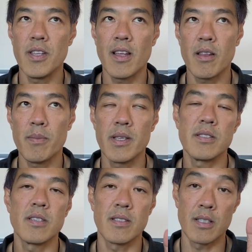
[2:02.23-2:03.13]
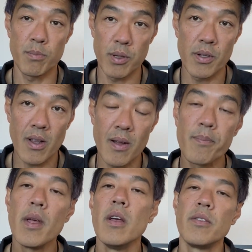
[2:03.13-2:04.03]
nanometers, so that's blue light.
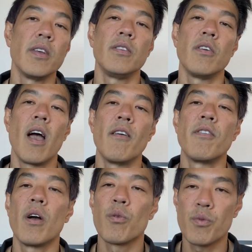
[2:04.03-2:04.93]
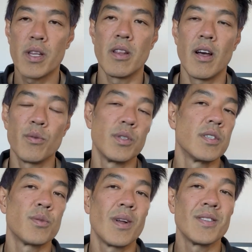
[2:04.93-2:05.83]
Then you have red light, which
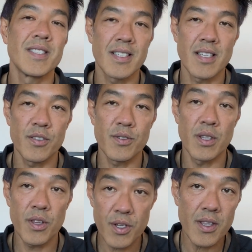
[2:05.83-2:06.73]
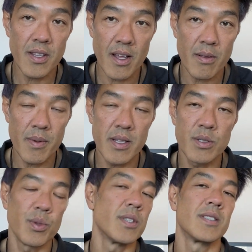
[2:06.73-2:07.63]
is around 630 nanometers,
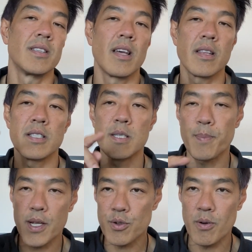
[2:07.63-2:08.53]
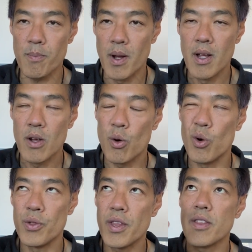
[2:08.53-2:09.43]
which is another spectrum or
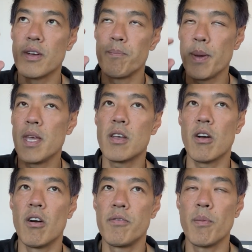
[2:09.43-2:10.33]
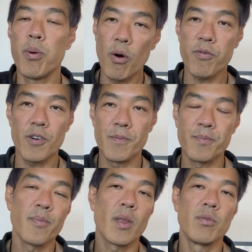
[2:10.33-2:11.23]
another peak of your porphyrin,
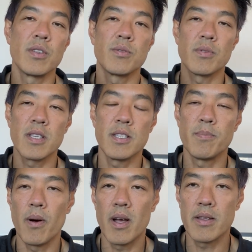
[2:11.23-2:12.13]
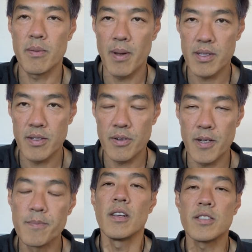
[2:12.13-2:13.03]
which is released by the bacteria.
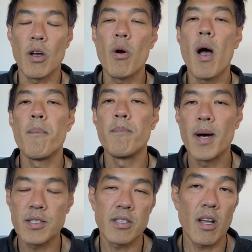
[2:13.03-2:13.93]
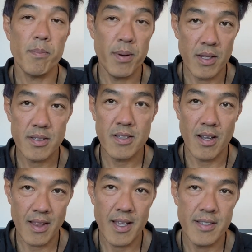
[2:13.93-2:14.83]
So much like pulse dye
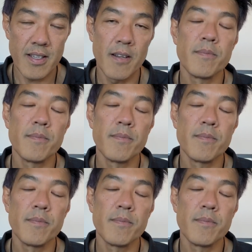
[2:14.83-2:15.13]
laser,